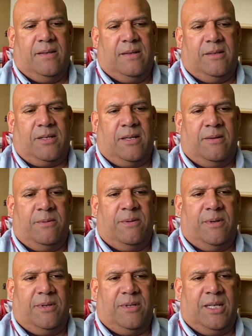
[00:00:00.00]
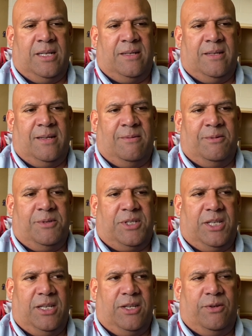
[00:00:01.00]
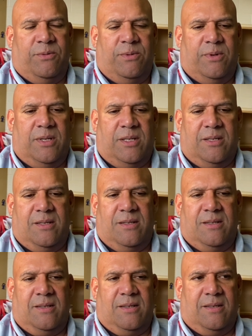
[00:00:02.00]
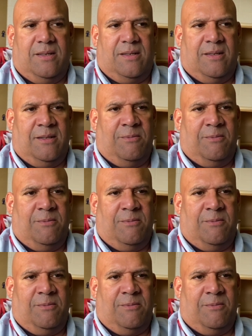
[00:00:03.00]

So I will see you at